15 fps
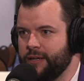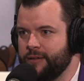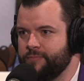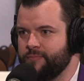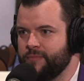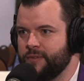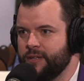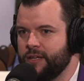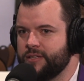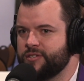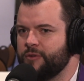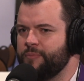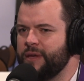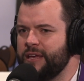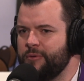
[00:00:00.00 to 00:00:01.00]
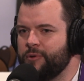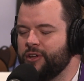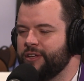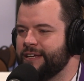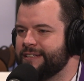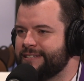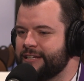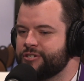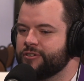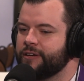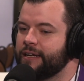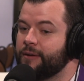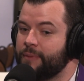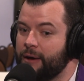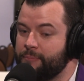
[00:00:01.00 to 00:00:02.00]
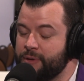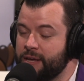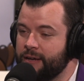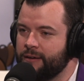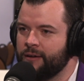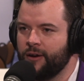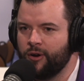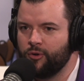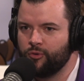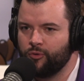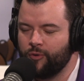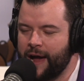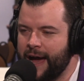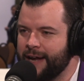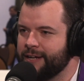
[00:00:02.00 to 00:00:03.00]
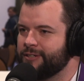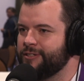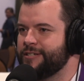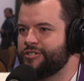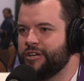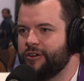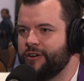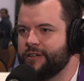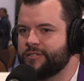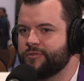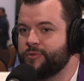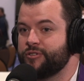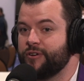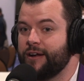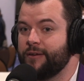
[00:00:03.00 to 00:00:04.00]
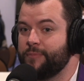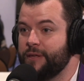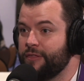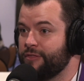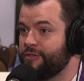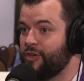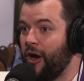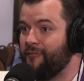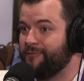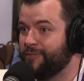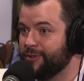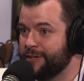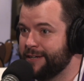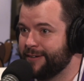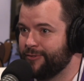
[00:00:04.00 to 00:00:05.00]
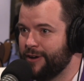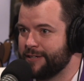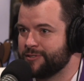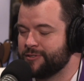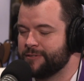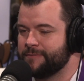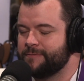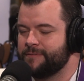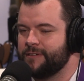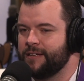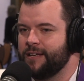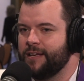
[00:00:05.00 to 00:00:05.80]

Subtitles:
And so being really intentional, again, about being radically generous. We try to be thoughtfully aggressive.